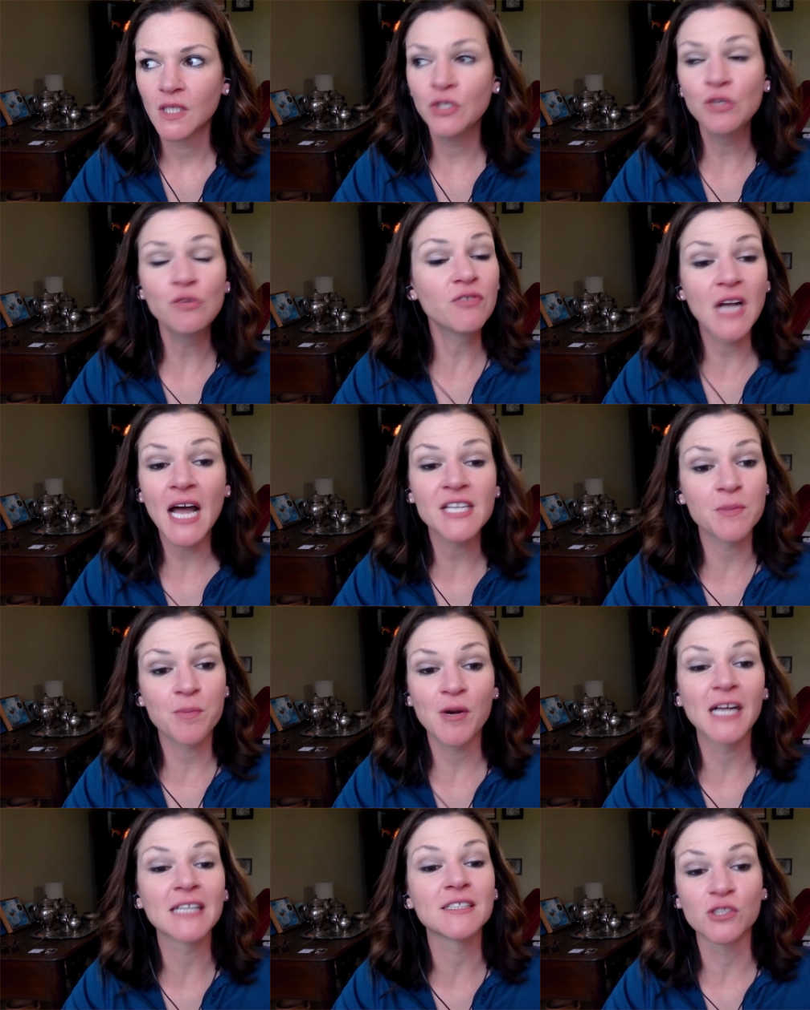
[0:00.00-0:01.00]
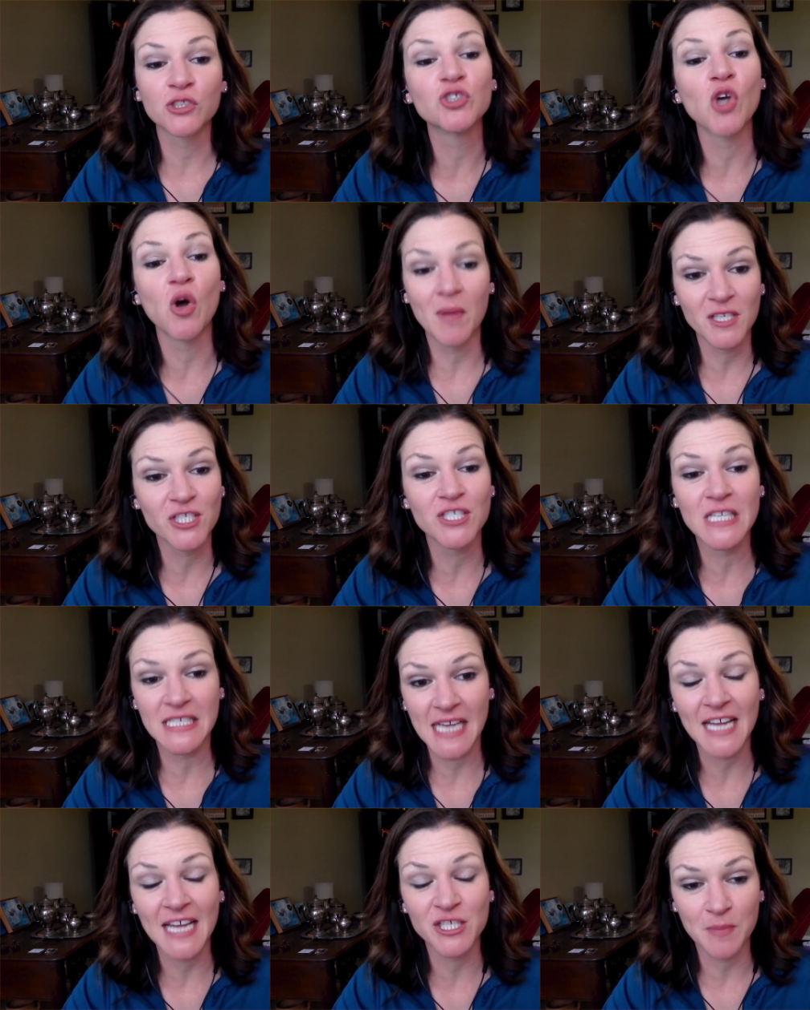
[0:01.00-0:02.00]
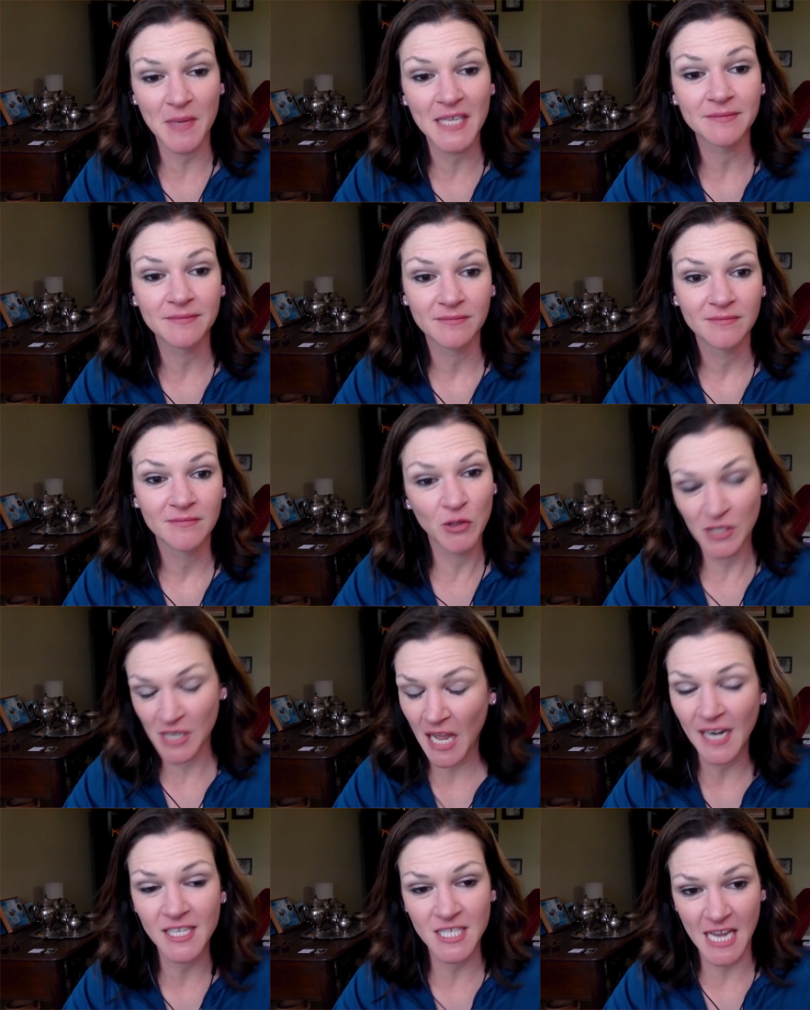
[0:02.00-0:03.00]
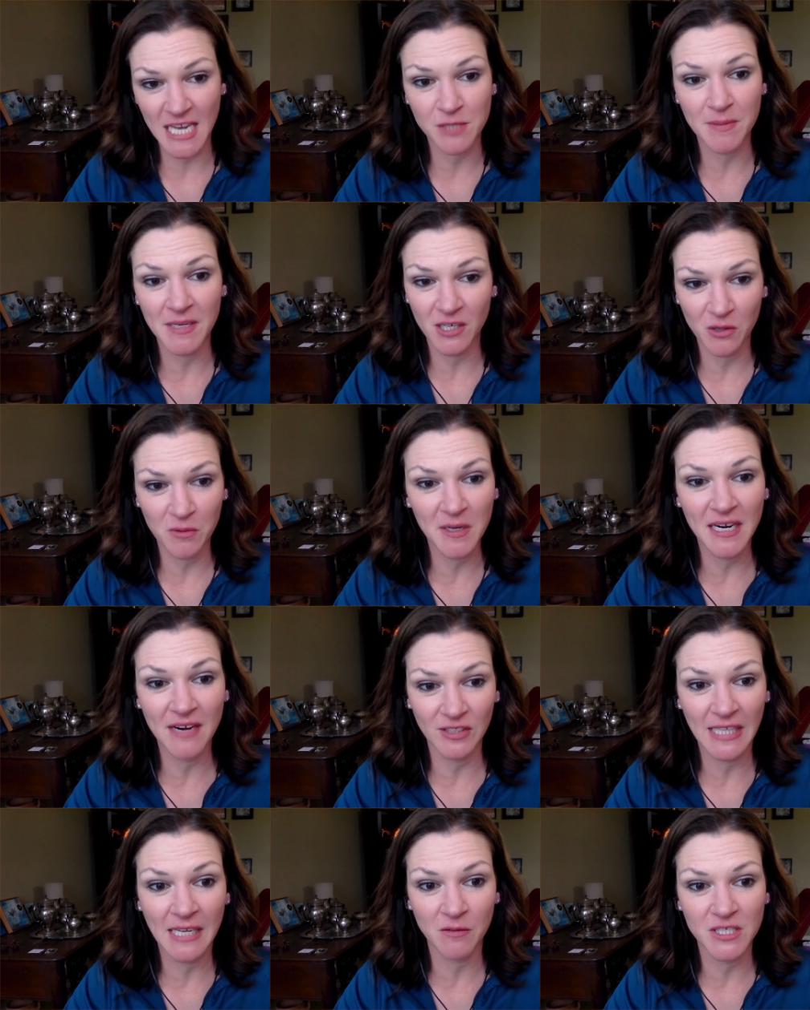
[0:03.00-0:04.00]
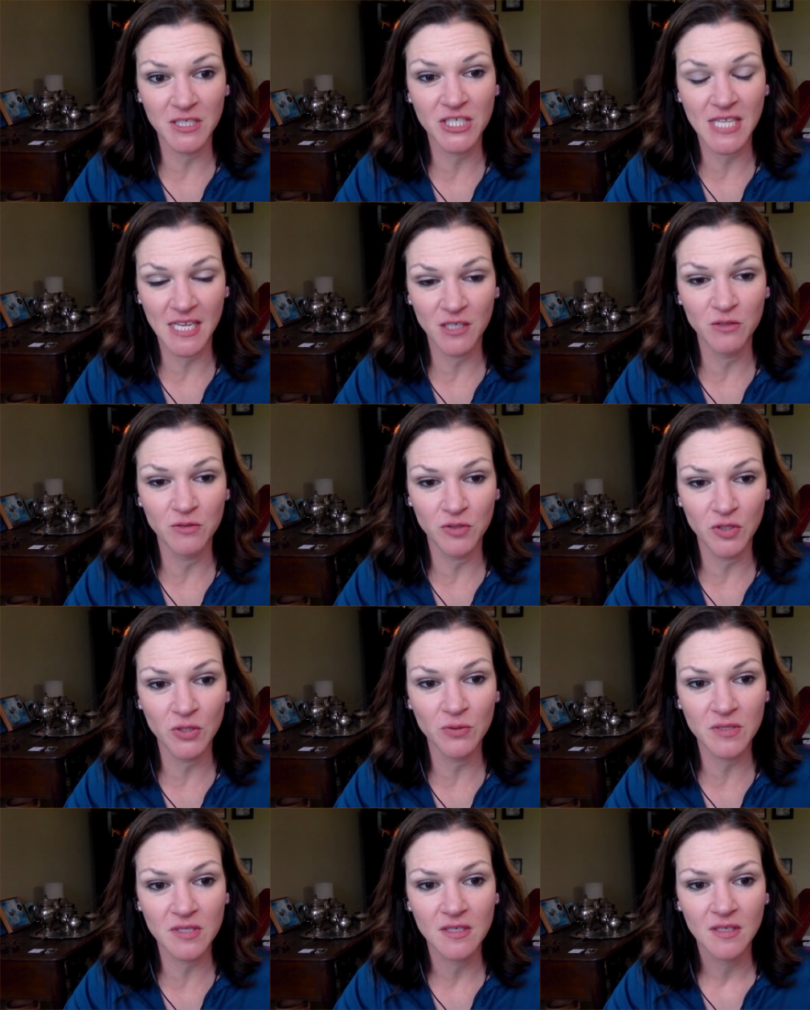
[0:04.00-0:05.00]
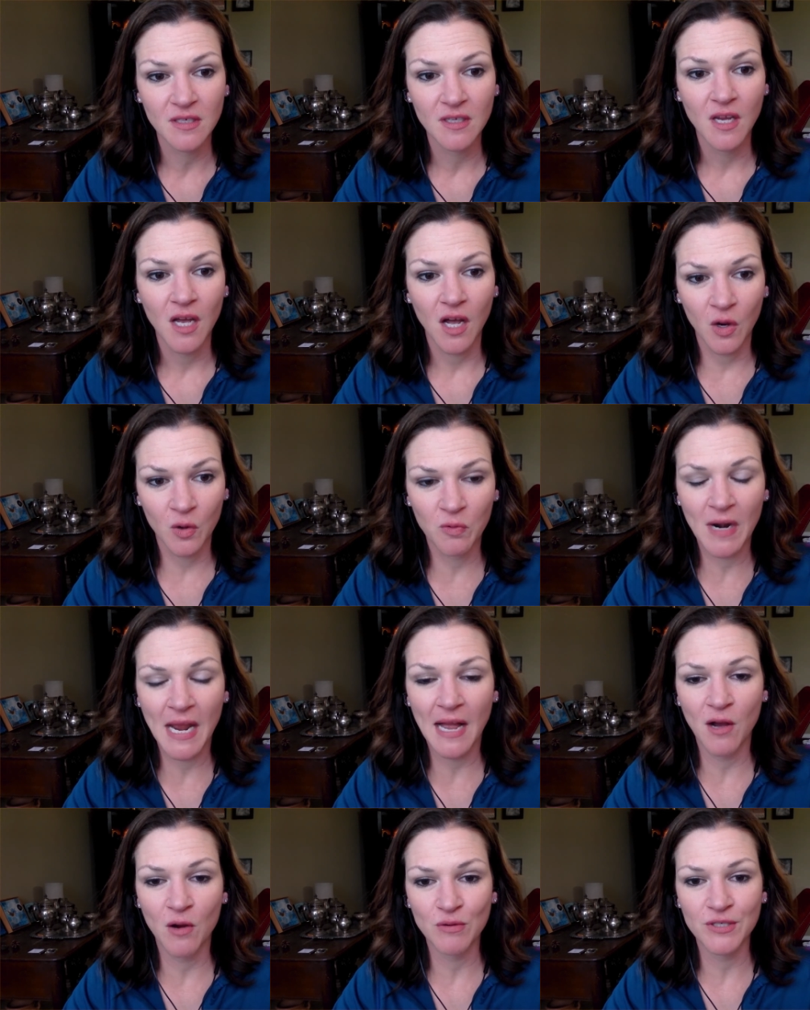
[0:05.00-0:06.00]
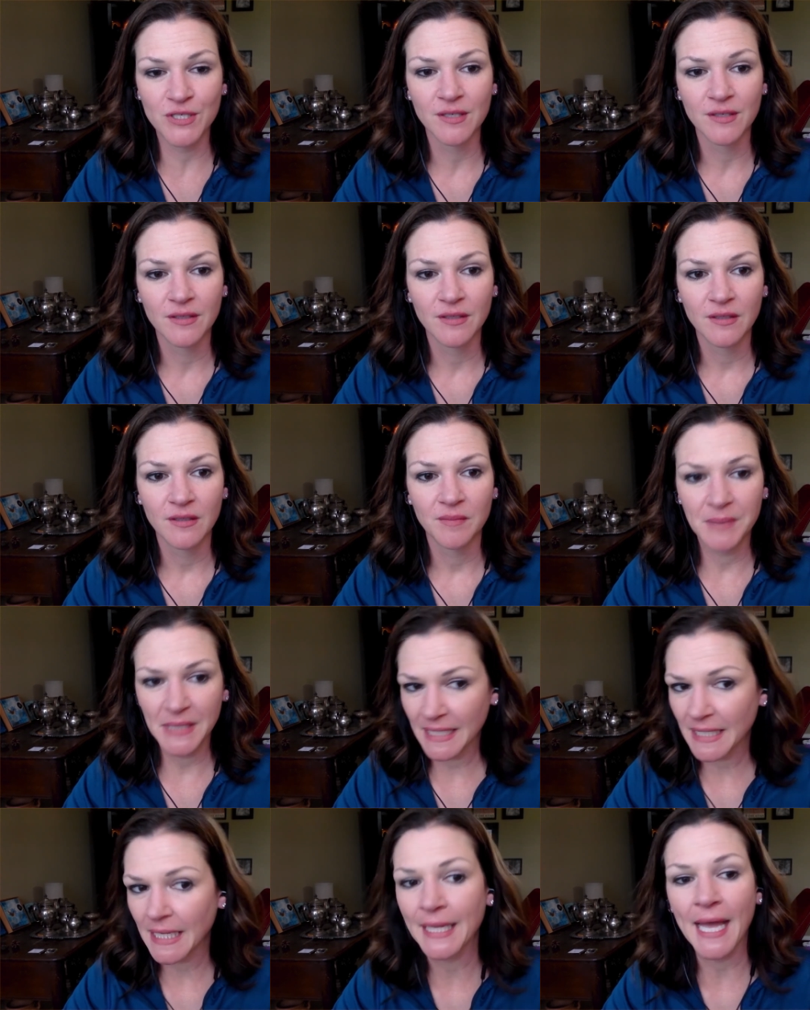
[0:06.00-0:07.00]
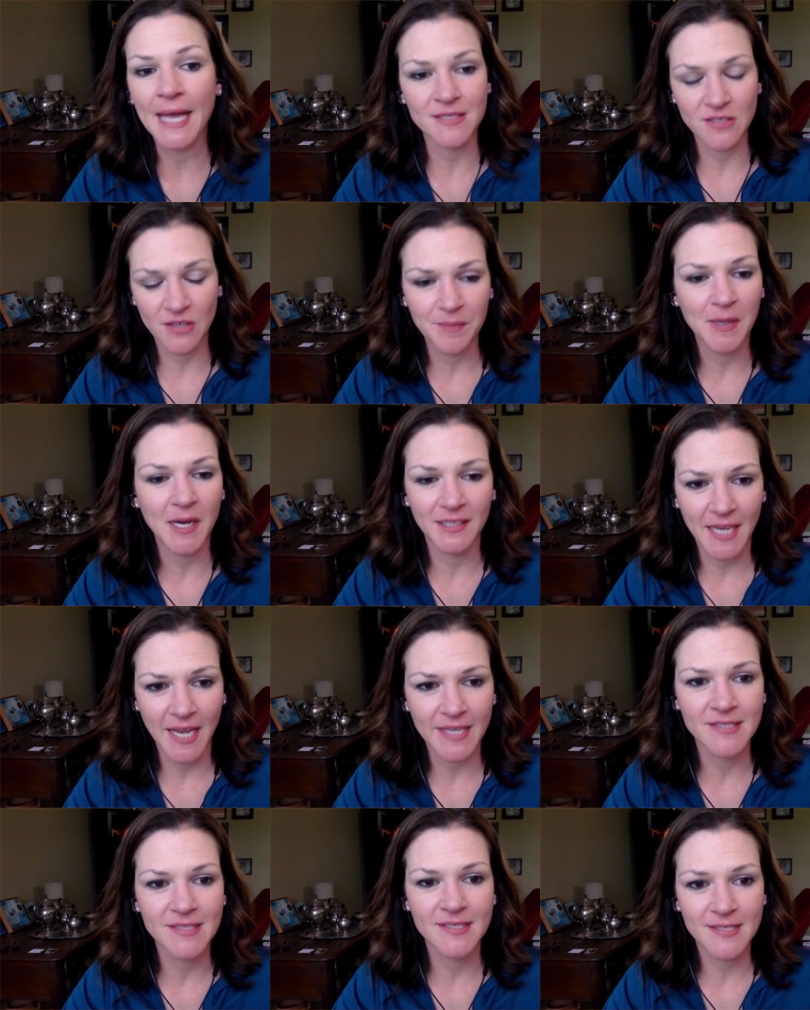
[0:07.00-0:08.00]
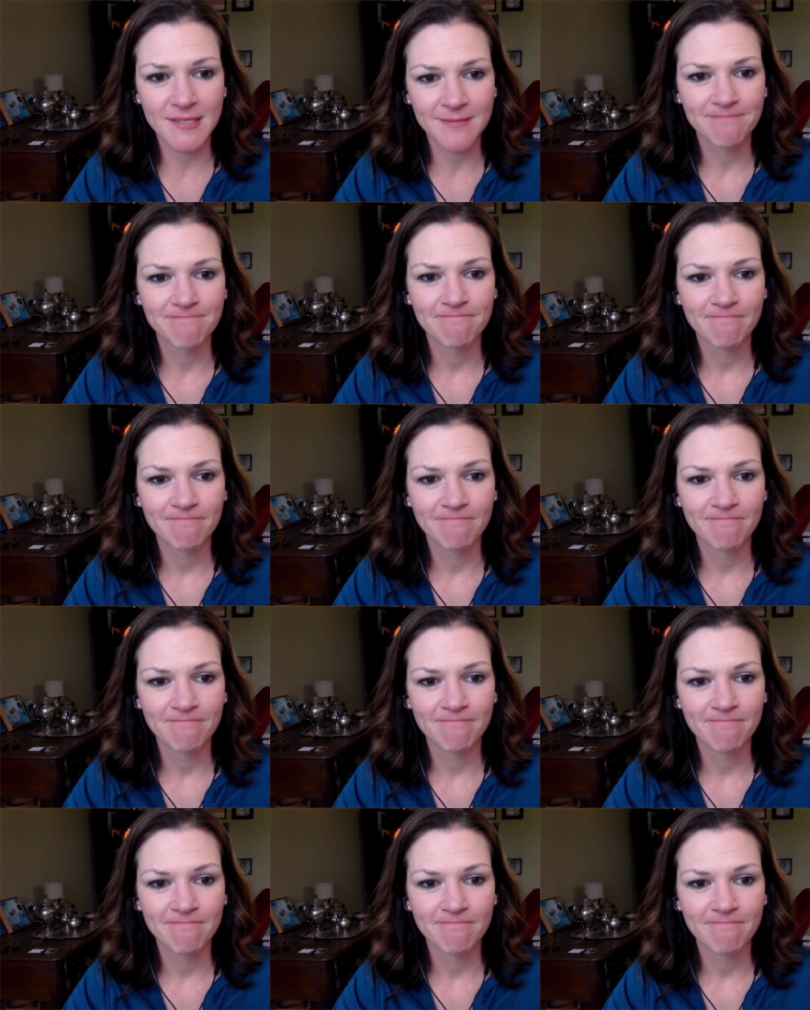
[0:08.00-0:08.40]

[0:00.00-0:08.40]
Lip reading: you've got to practice so much detachment or non-attachment or whatever language that you use around being a guest on podcasts,